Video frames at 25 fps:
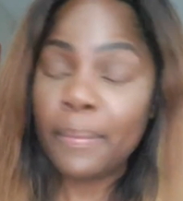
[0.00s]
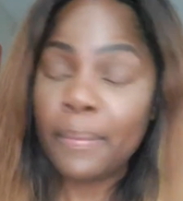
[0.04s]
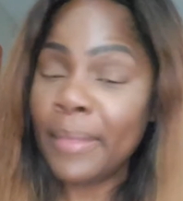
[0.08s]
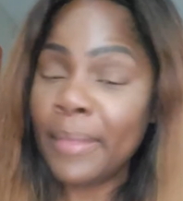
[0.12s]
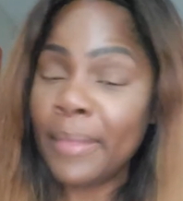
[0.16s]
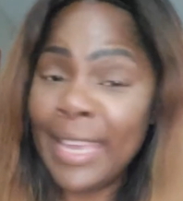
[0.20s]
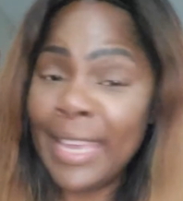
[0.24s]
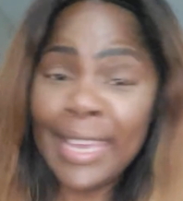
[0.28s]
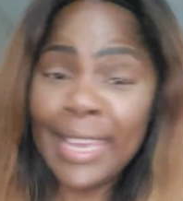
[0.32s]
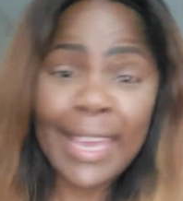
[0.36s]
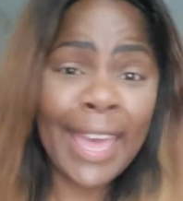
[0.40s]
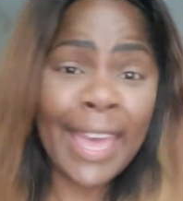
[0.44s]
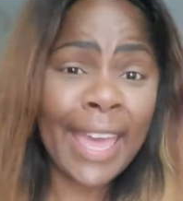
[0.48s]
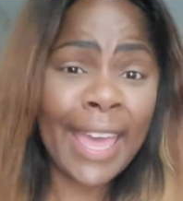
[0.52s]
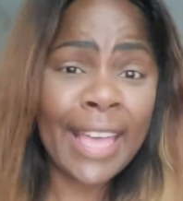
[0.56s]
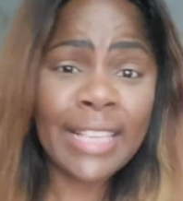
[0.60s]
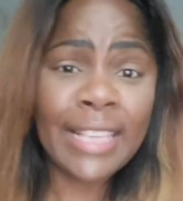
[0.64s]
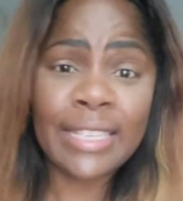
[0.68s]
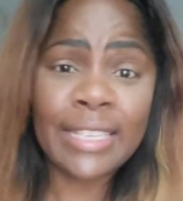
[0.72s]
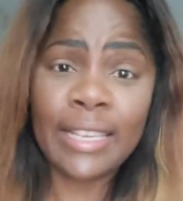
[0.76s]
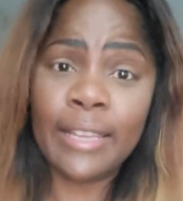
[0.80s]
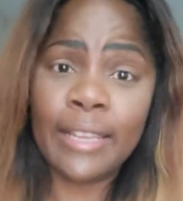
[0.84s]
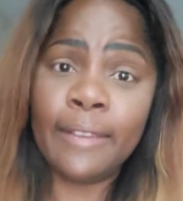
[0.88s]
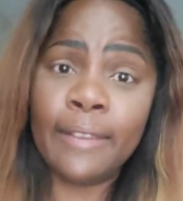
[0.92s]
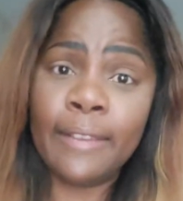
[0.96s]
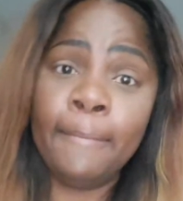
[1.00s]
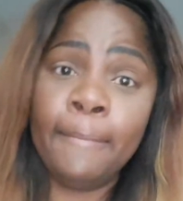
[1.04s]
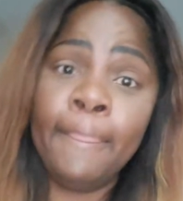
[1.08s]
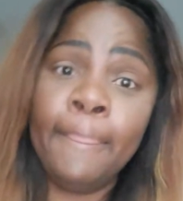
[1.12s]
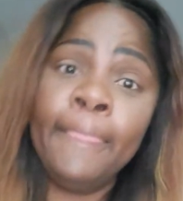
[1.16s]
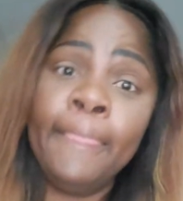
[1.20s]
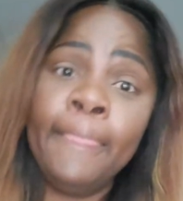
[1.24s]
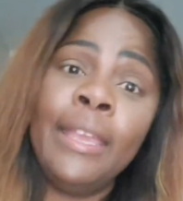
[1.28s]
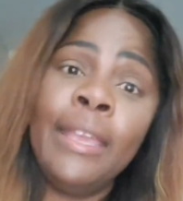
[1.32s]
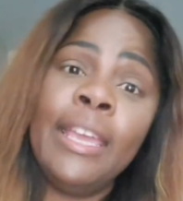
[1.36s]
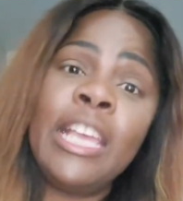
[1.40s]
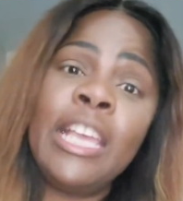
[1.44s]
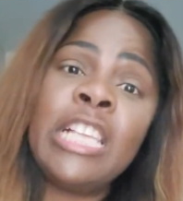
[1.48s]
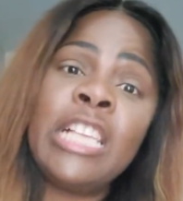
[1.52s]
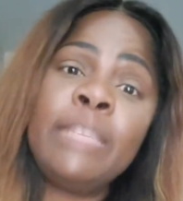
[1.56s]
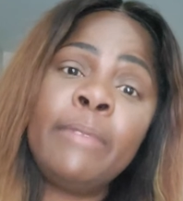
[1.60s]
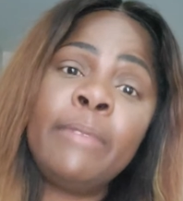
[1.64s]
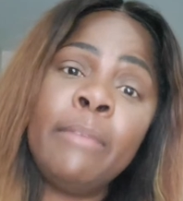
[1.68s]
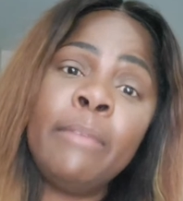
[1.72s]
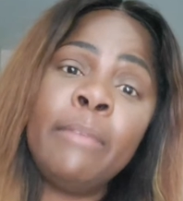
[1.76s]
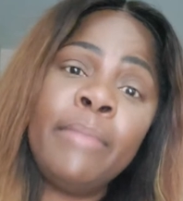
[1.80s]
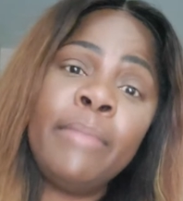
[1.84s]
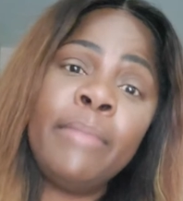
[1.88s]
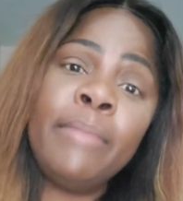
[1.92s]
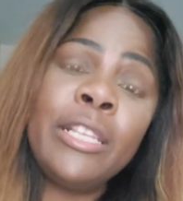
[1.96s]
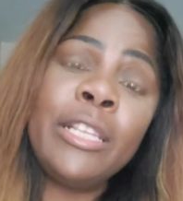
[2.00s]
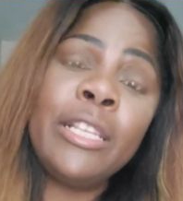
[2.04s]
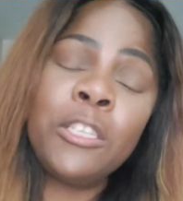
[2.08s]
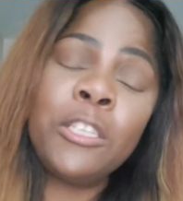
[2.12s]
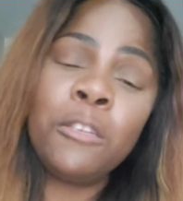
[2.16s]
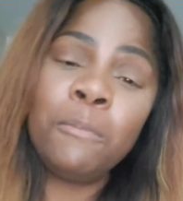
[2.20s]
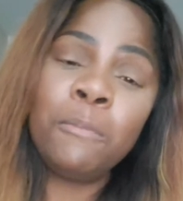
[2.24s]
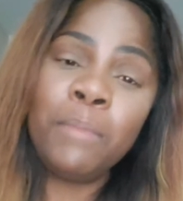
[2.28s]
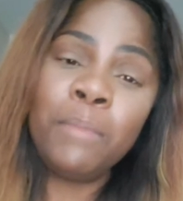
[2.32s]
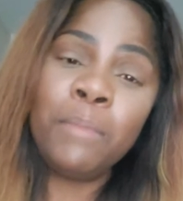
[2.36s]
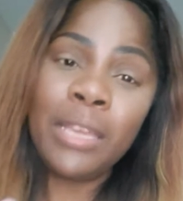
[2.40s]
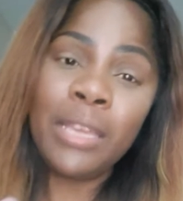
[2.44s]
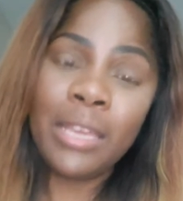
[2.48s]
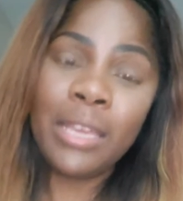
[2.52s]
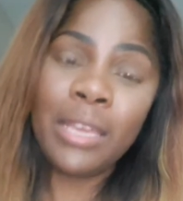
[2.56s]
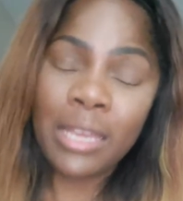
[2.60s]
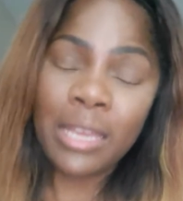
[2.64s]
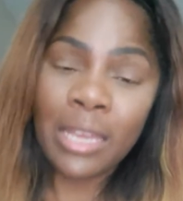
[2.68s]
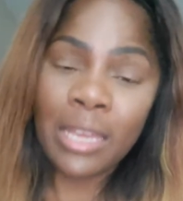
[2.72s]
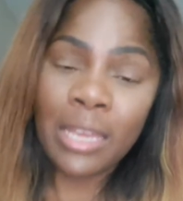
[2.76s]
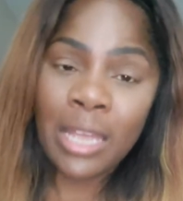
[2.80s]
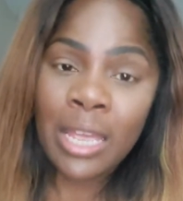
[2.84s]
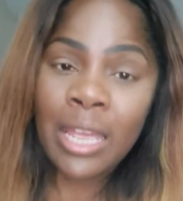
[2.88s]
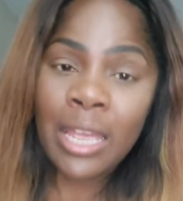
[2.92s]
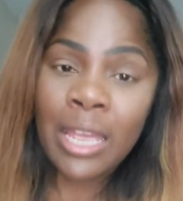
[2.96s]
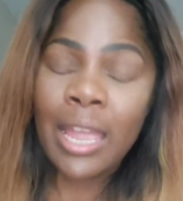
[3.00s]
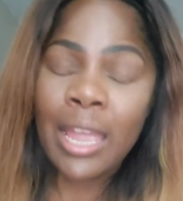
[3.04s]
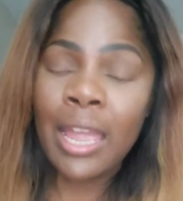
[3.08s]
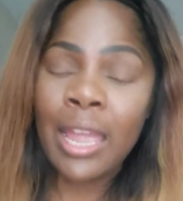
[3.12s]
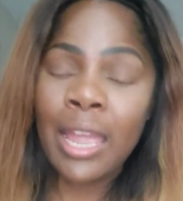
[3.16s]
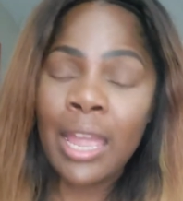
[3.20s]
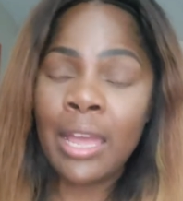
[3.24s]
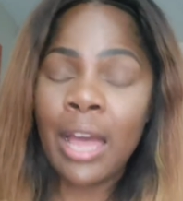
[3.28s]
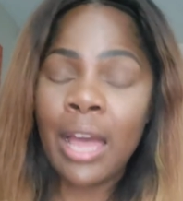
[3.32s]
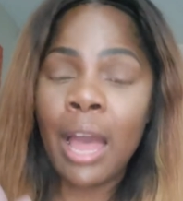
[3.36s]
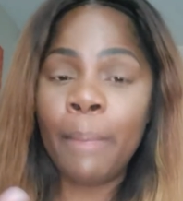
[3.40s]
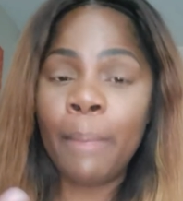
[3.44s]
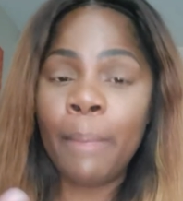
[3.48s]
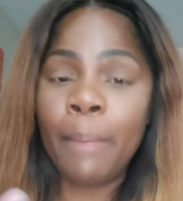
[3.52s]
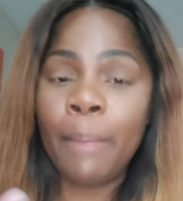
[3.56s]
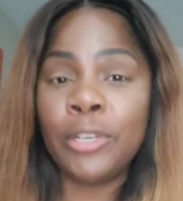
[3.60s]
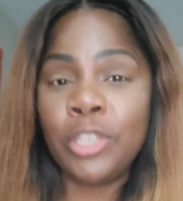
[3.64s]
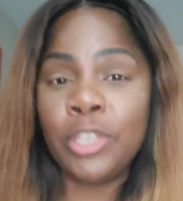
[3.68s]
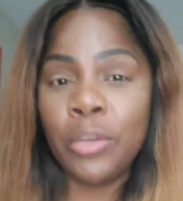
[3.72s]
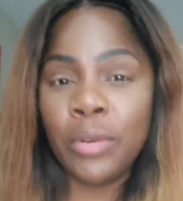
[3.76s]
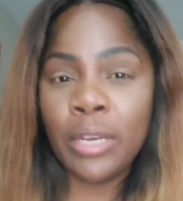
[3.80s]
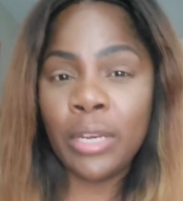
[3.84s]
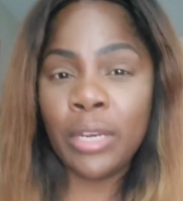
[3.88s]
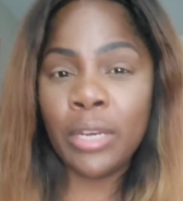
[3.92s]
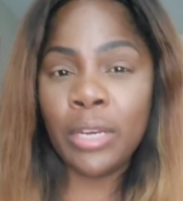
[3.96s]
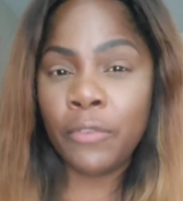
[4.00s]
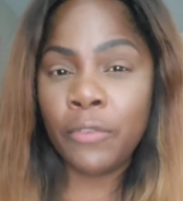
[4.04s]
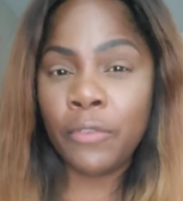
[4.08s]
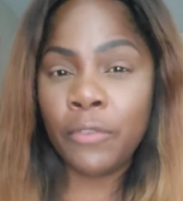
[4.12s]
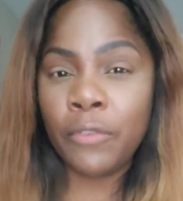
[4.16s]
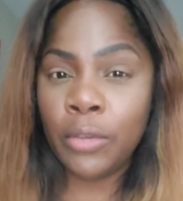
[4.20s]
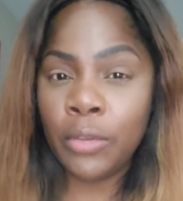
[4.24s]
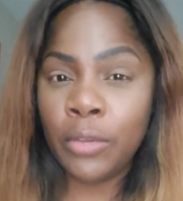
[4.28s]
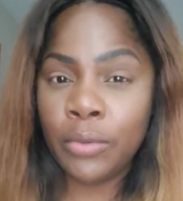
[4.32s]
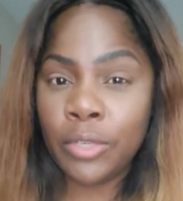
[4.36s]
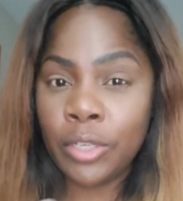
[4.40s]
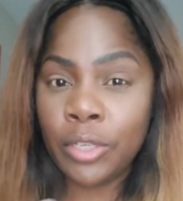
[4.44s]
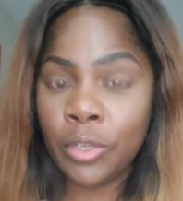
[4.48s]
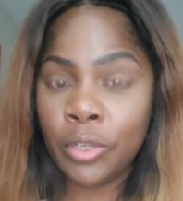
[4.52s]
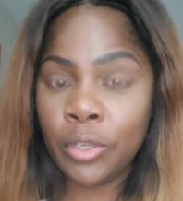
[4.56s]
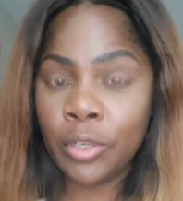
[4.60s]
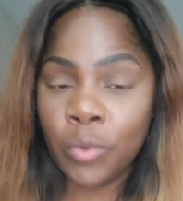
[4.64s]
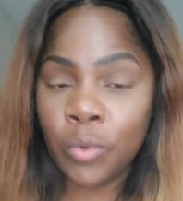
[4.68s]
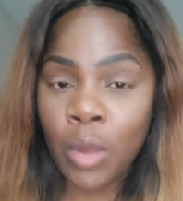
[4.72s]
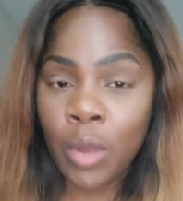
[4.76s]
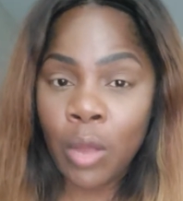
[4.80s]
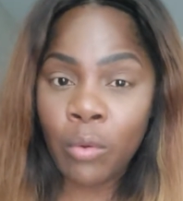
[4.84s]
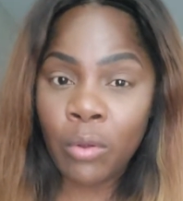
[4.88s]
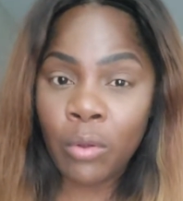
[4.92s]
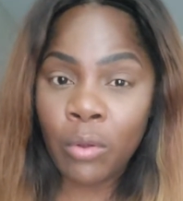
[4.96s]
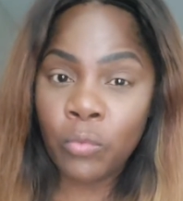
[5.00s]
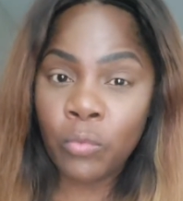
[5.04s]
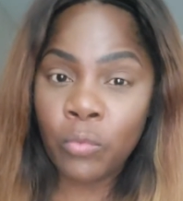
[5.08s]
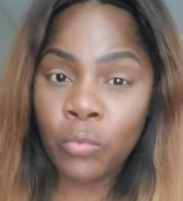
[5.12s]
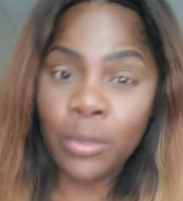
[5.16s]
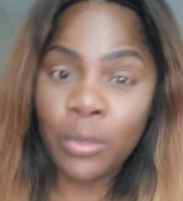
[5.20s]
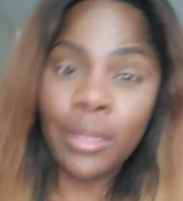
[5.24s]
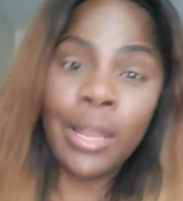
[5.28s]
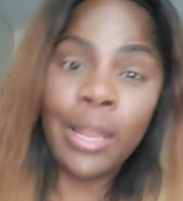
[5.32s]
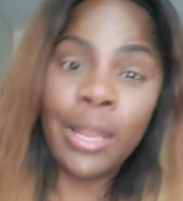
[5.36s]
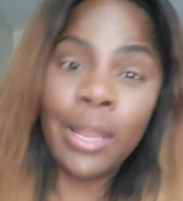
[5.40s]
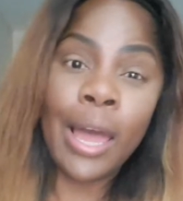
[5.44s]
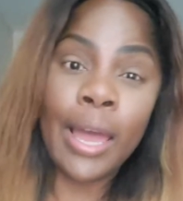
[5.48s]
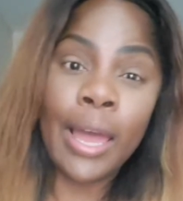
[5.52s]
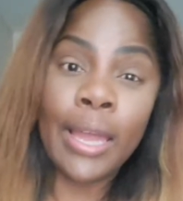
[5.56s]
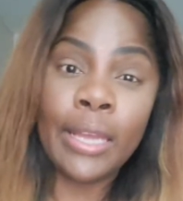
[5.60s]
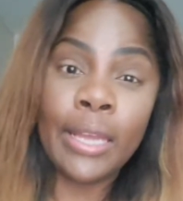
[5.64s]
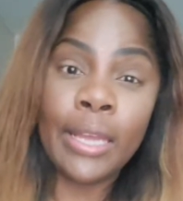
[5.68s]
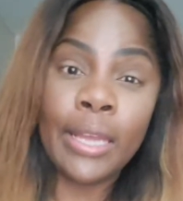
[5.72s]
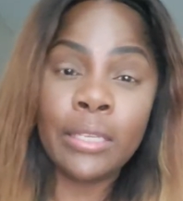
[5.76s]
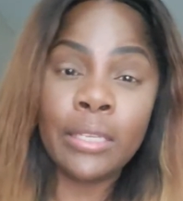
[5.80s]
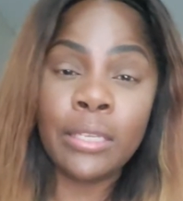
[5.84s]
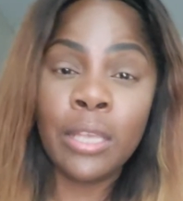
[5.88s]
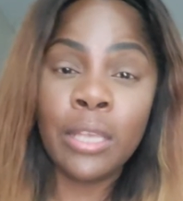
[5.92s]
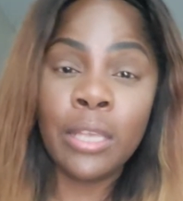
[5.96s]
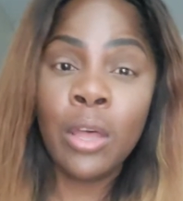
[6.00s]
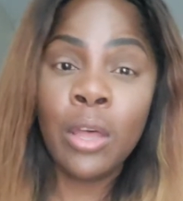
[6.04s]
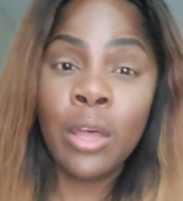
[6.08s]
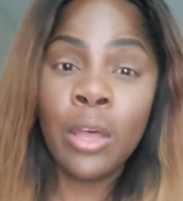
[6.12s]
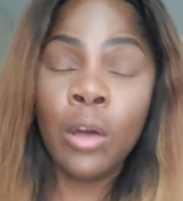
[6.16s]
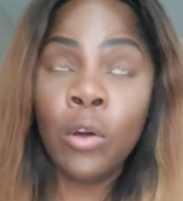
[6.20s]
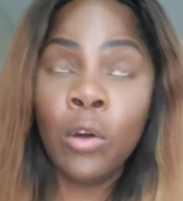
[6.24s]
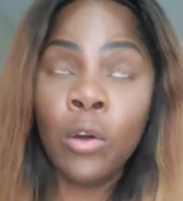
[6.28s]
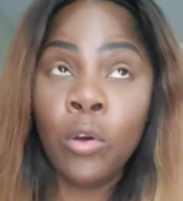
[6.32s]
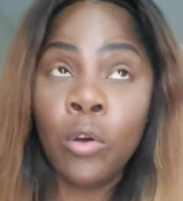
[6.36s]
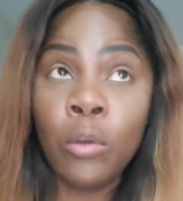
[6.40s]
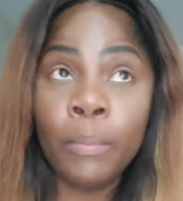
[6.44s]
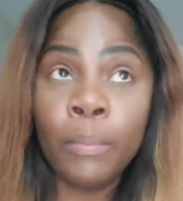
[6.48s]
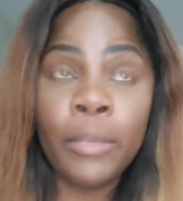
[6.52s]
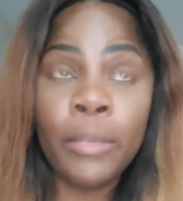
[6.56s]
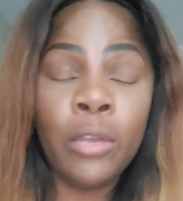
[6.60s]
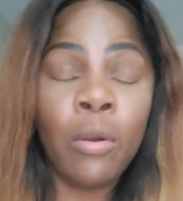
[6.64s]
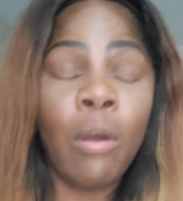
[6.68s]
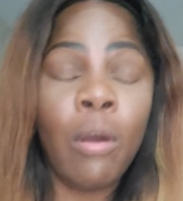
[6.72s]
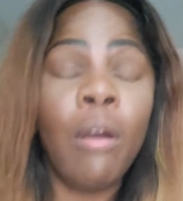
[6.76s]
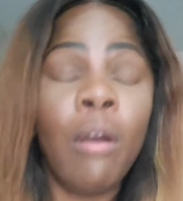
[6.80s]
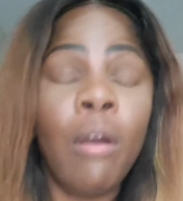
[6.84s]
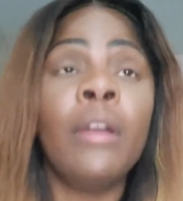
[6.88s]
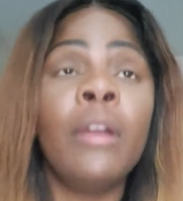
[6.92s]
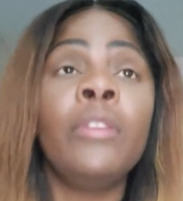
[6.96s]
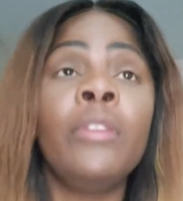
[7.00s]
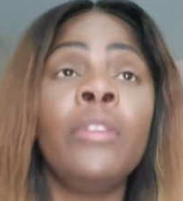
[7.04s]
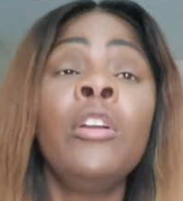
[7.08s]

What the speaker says: It hasn't. It's been meant to be an opportunity for you to grow and realize whom you are.